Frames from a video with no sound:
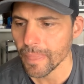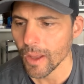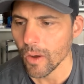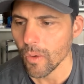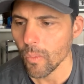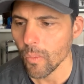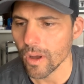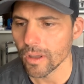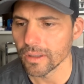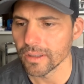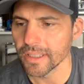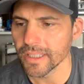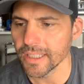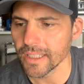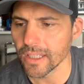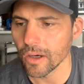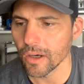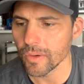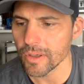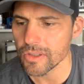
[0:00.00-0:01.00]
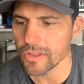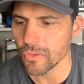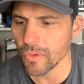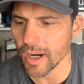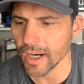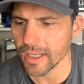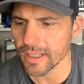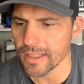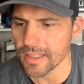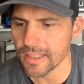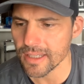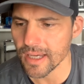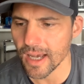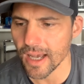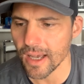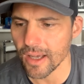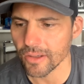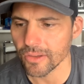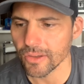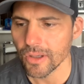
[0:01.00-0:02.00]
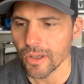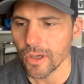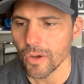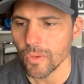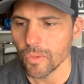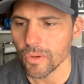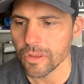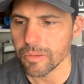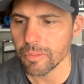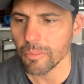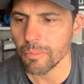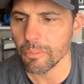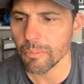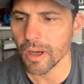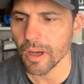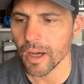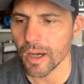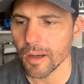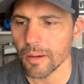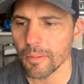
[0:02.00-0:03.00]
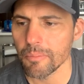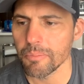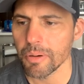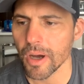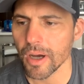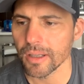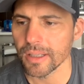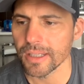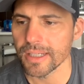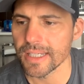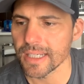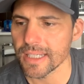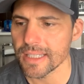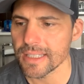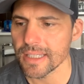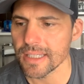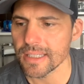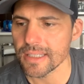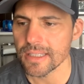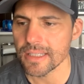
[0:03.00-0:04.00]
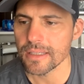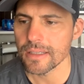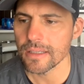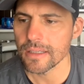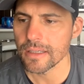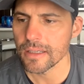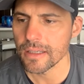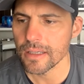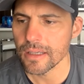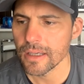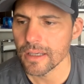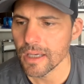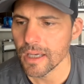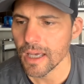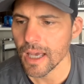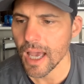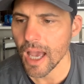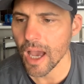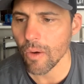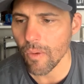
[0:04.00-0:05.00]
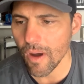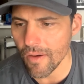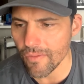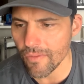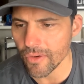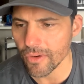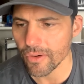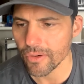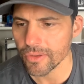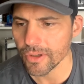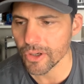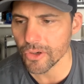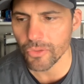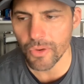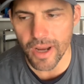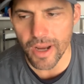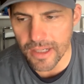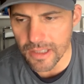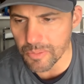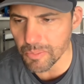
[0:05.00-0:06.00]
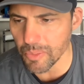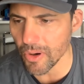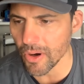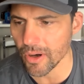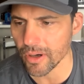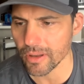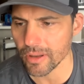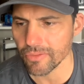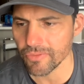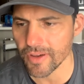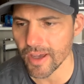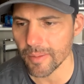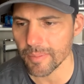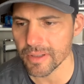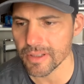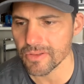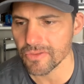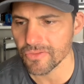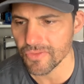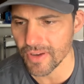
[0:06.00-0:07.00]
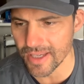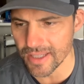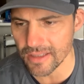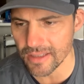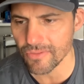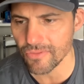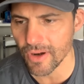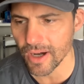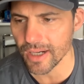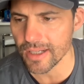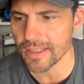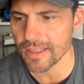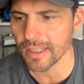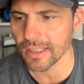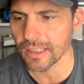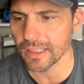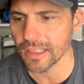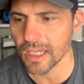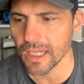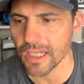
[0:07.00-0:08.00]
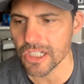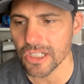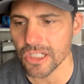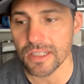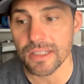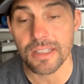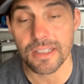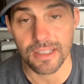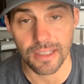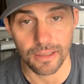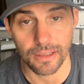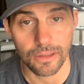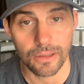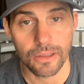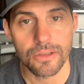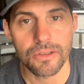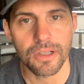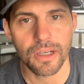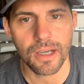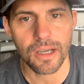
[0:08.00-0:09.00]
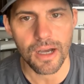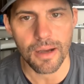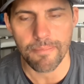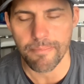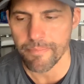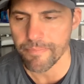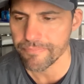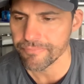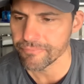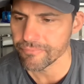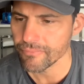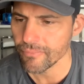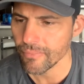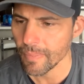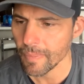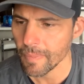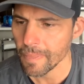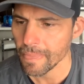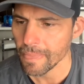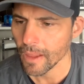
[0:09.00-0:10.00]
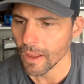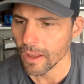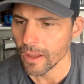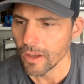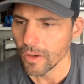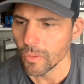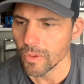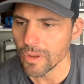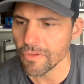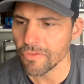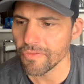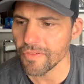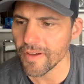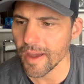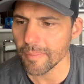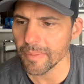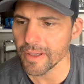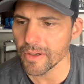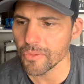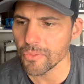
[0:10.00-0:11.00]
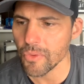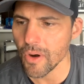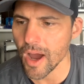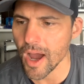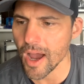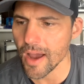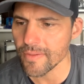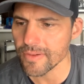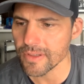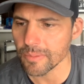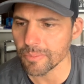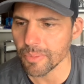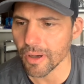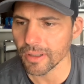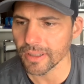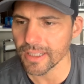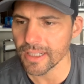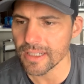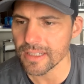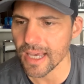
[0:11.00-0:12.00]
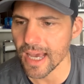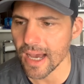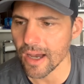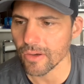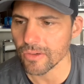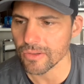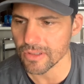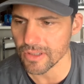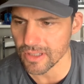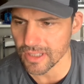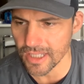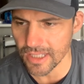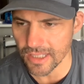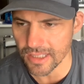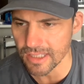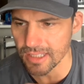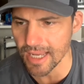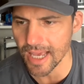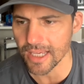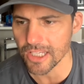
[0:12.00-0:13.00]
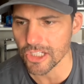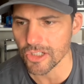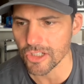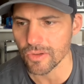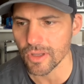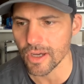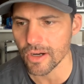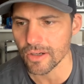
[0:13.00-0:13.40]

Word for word: while Leo is reconciled with uh, Polynices. However, the greatest part of the family's festive reconciliation is still to come. When the family arrives at Paulina's house to see the statue, they are